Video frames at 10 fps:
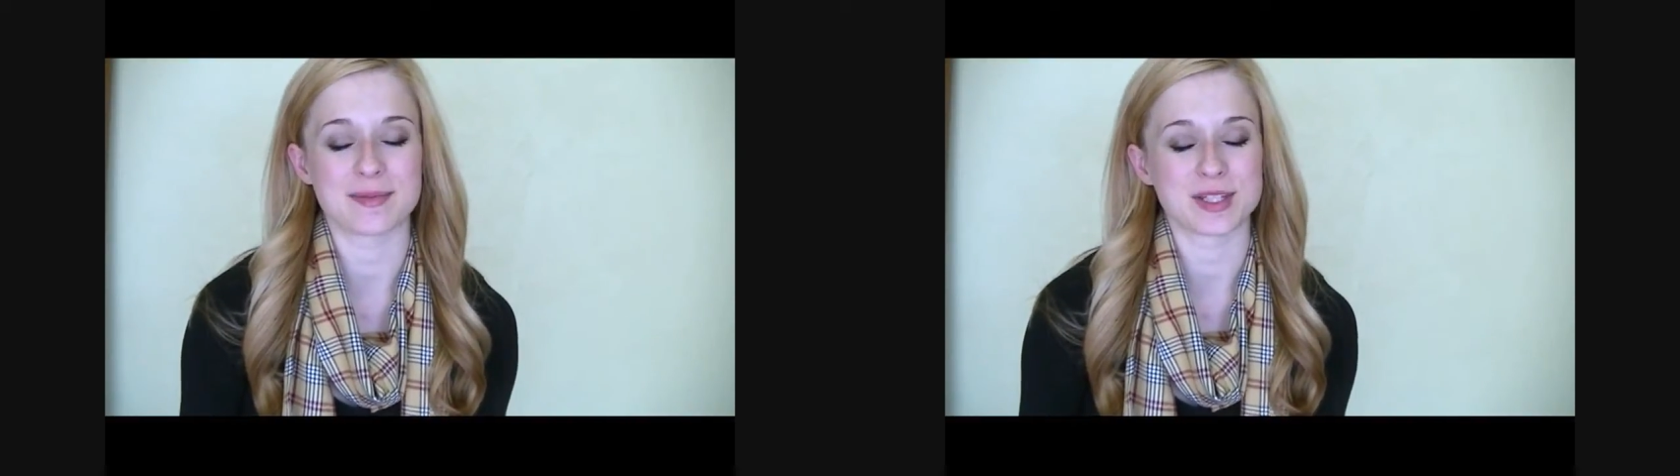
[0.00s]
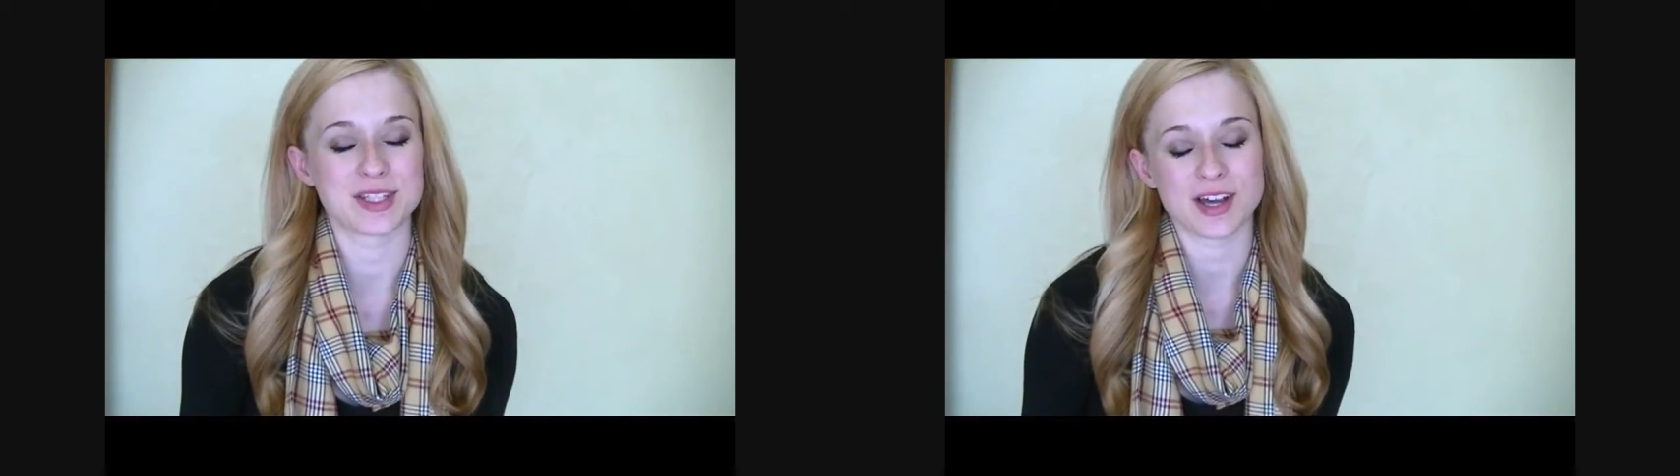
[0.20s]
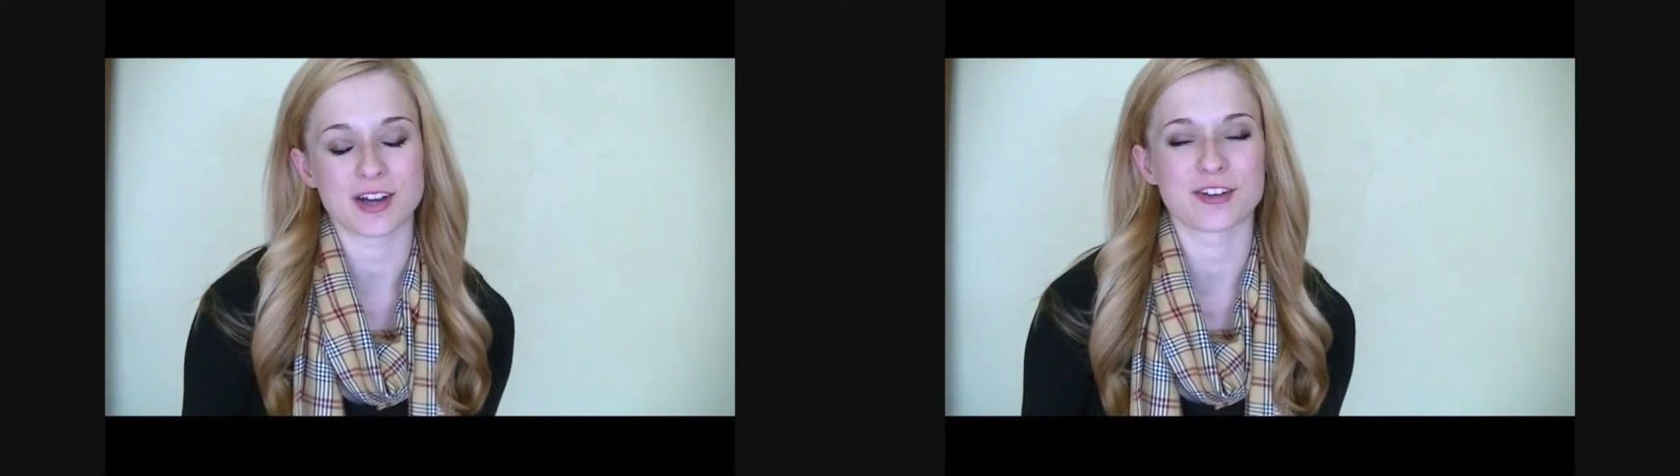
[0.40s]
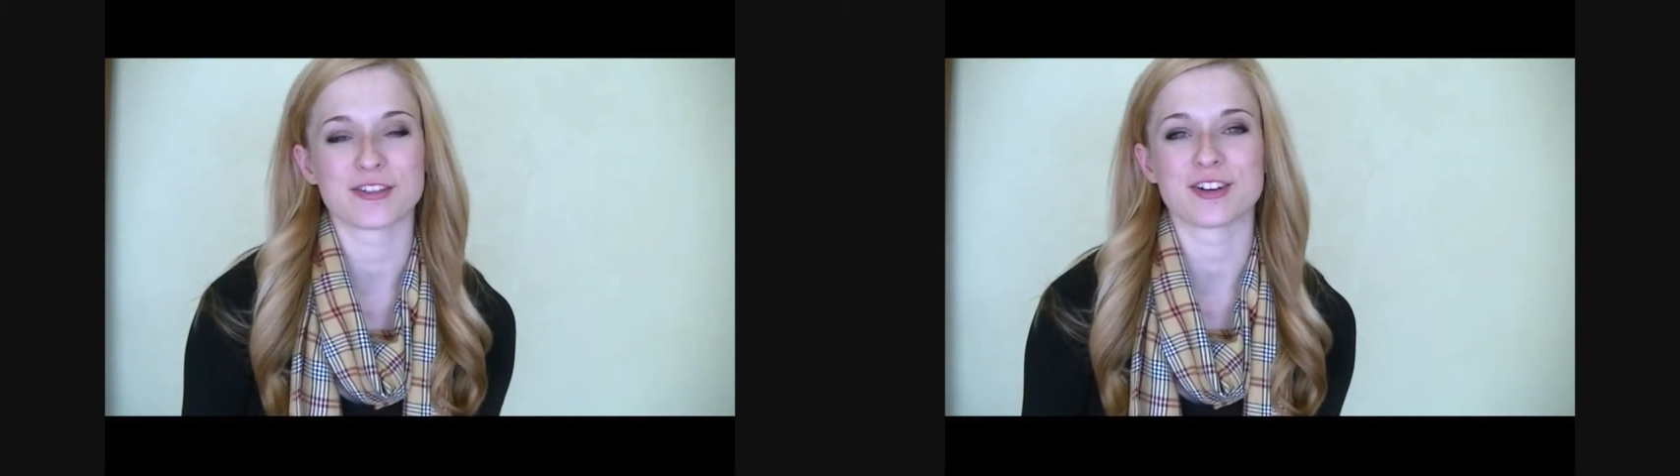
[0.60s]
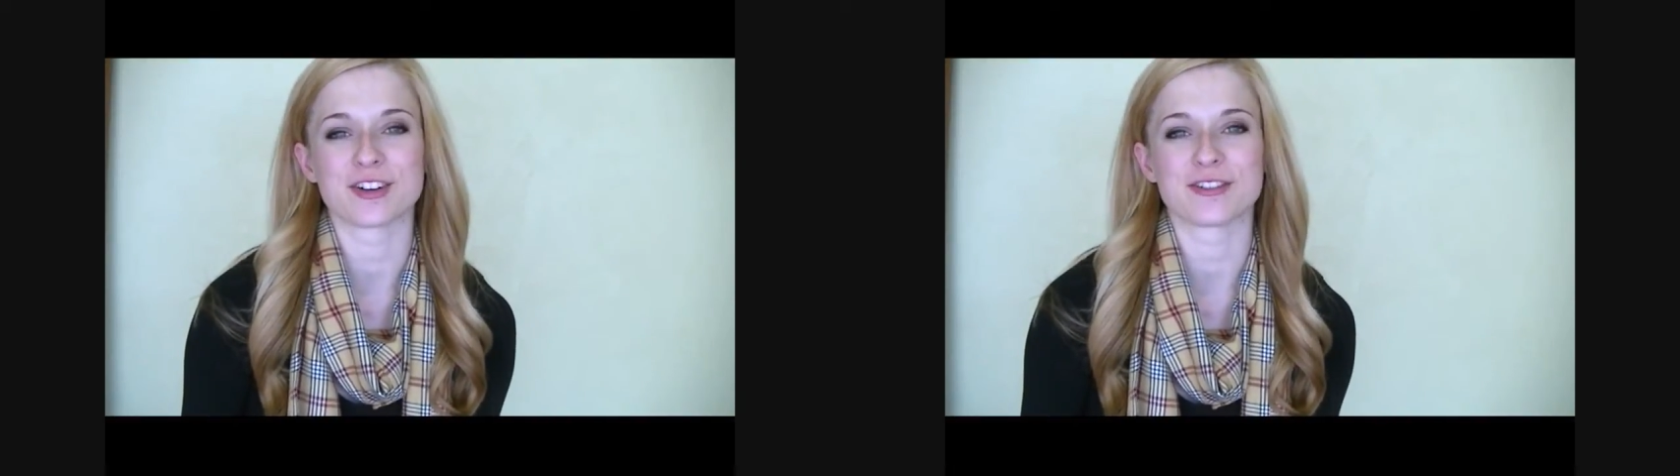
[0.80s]
am a sucker
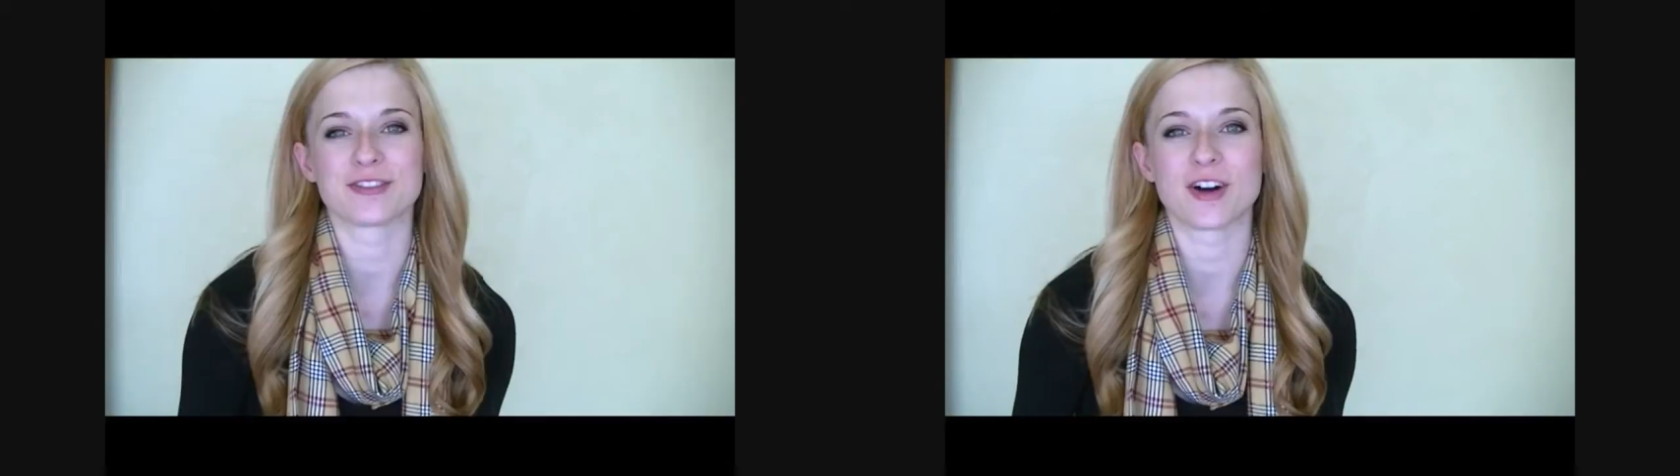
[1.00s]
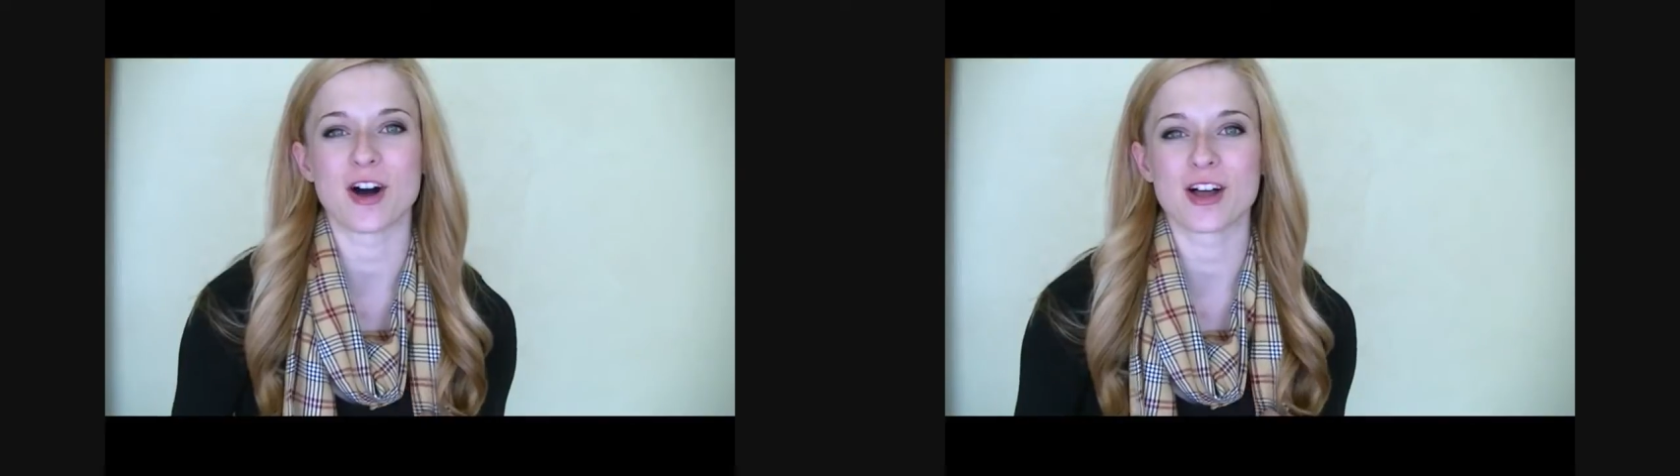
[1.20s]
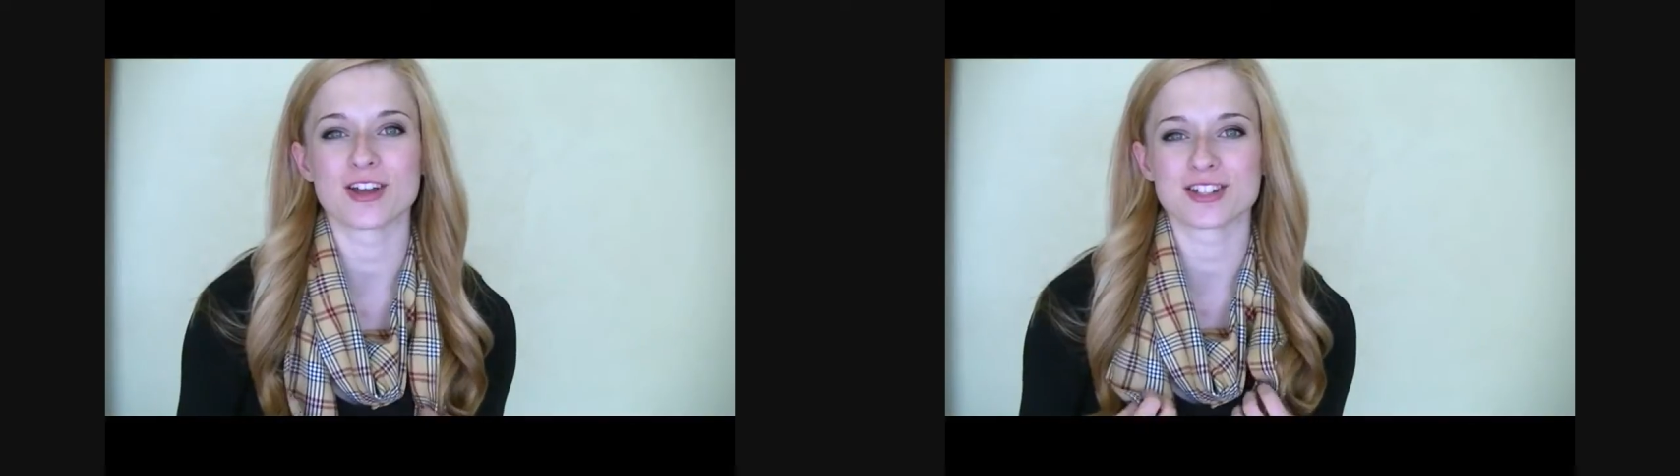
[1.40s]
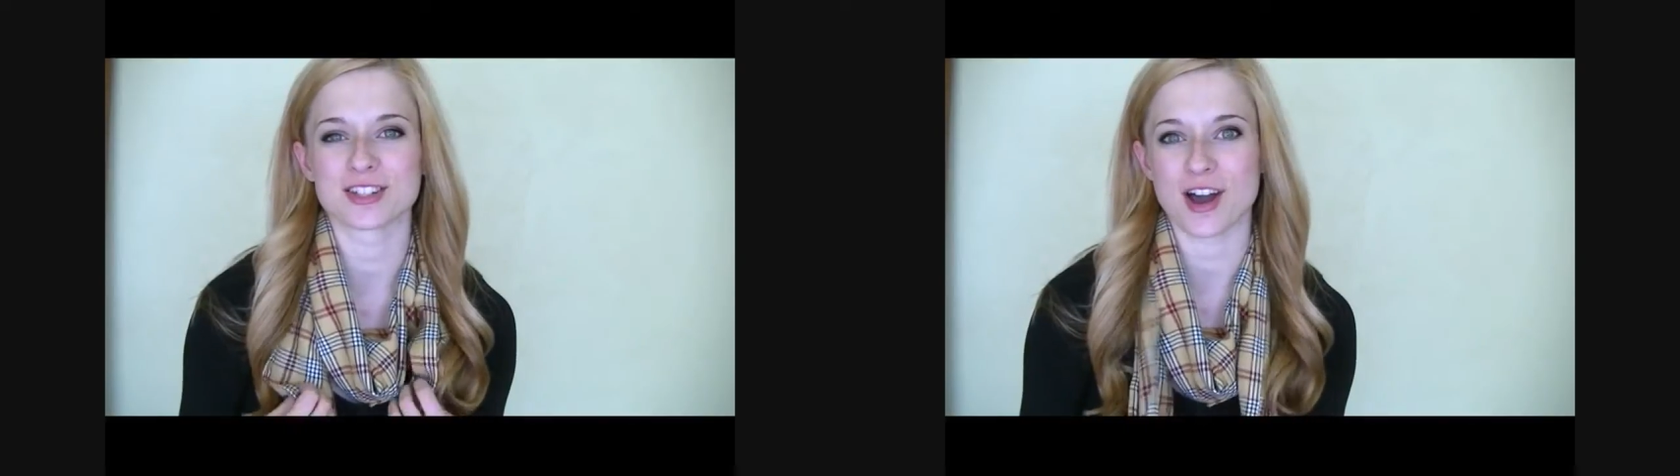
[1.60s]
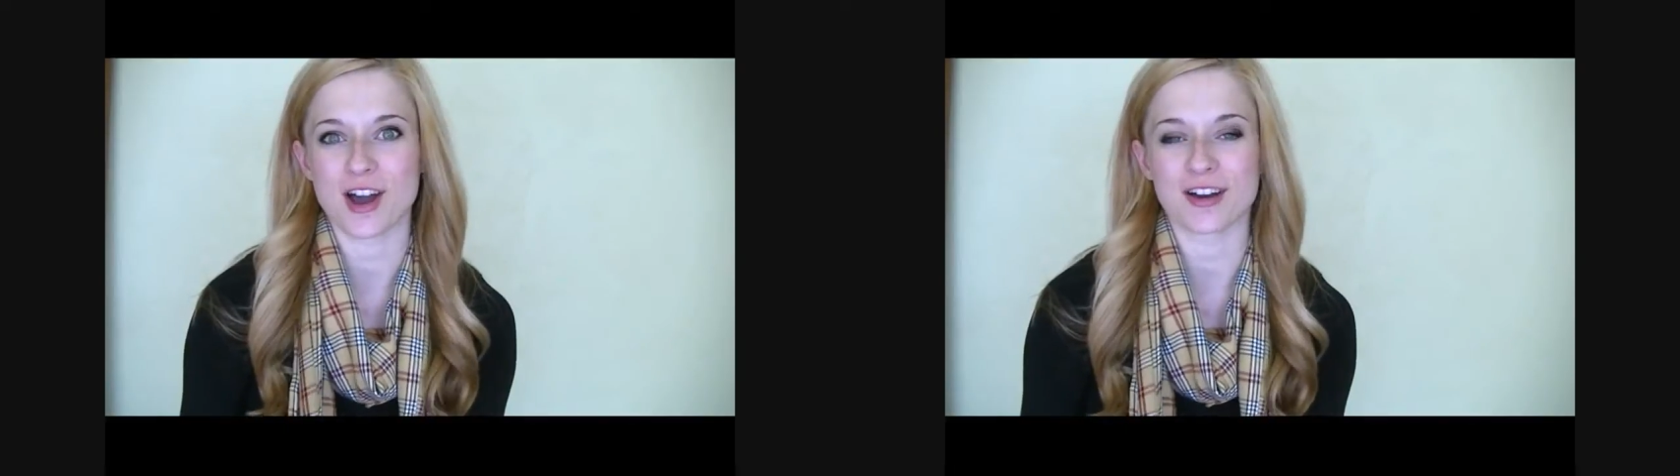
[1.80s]
for fall
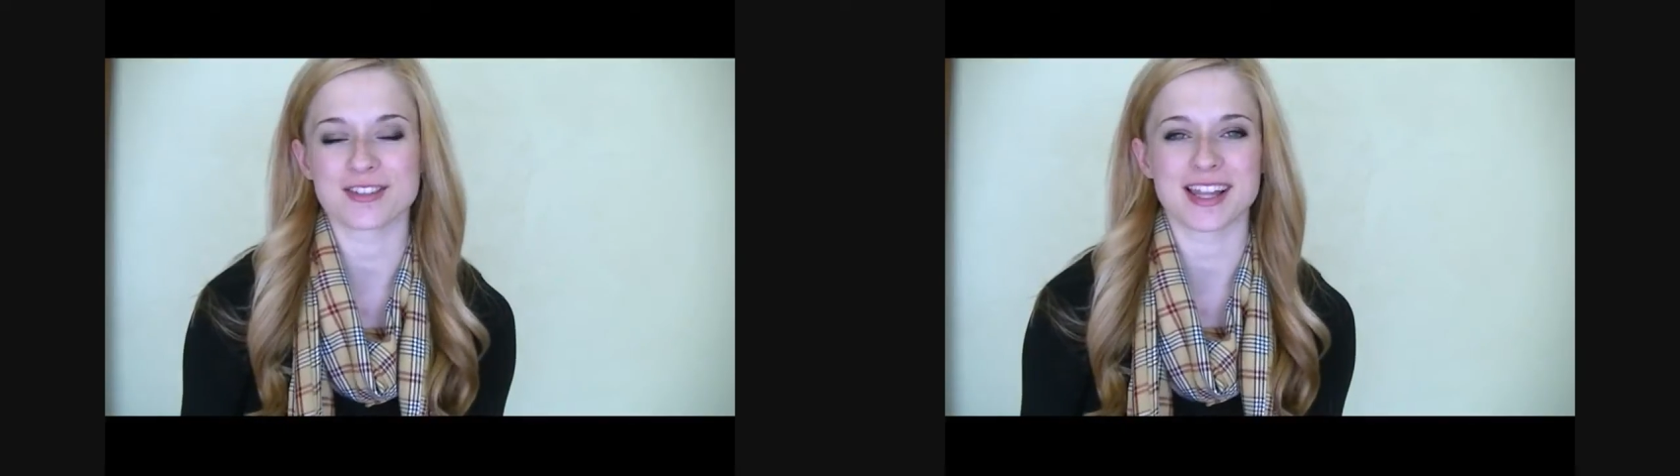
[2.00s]
scarves.